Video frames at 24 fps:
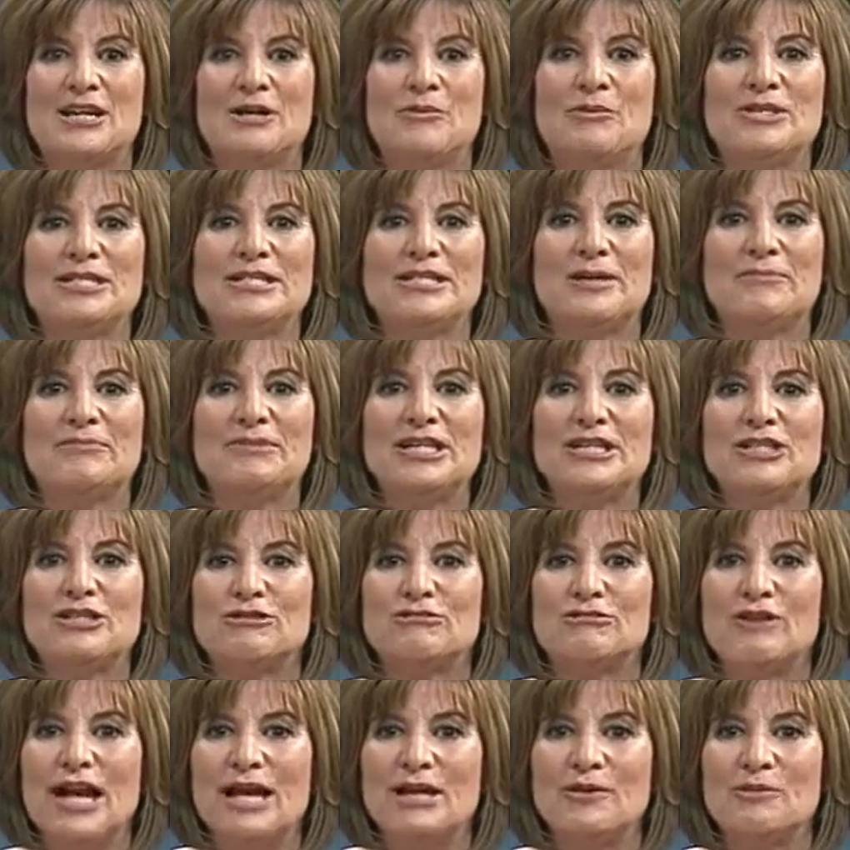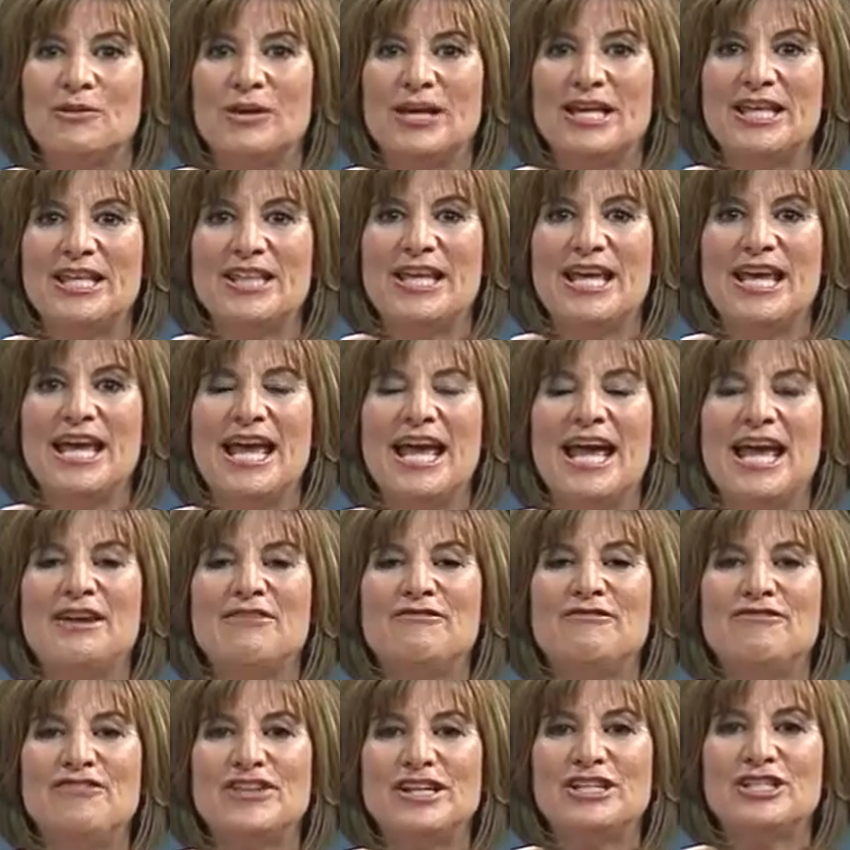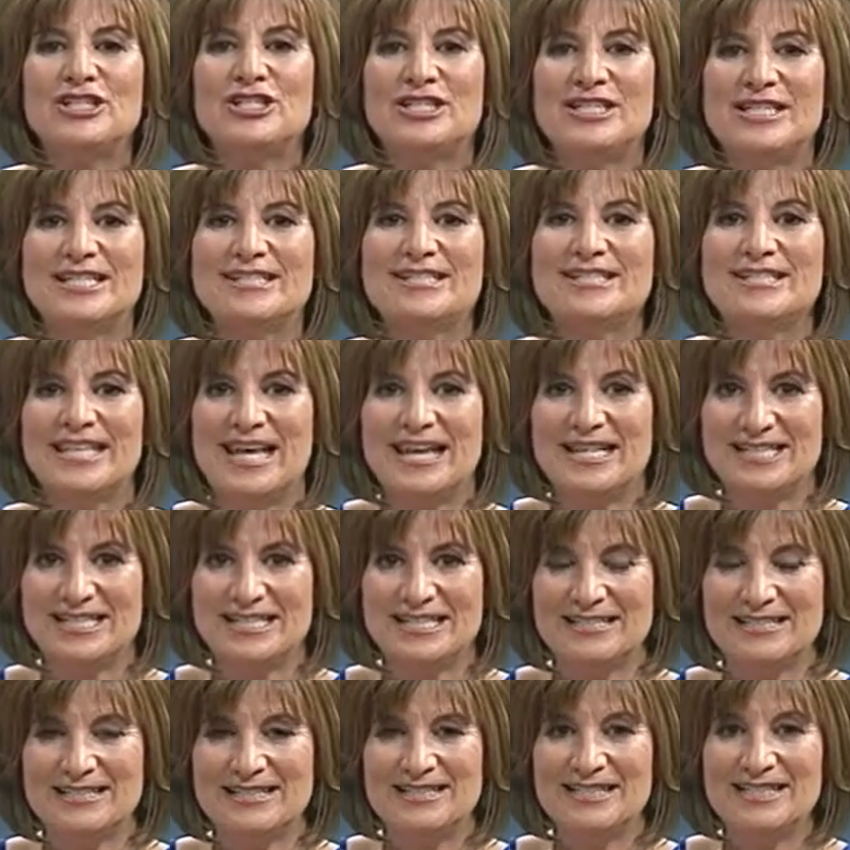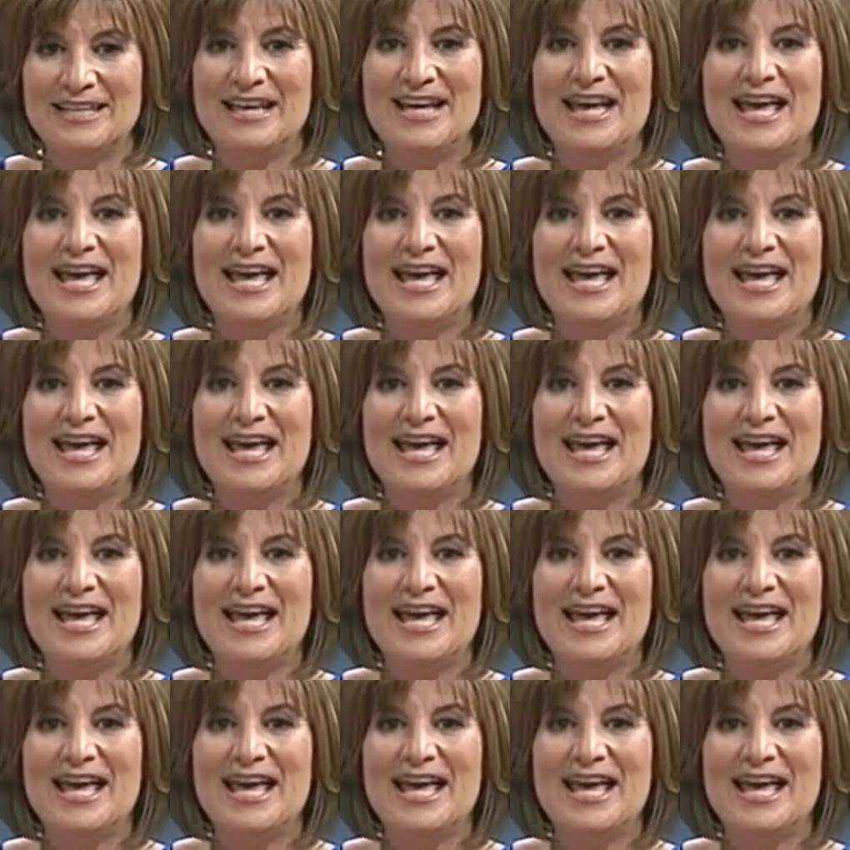with something to write with and finish this sentence.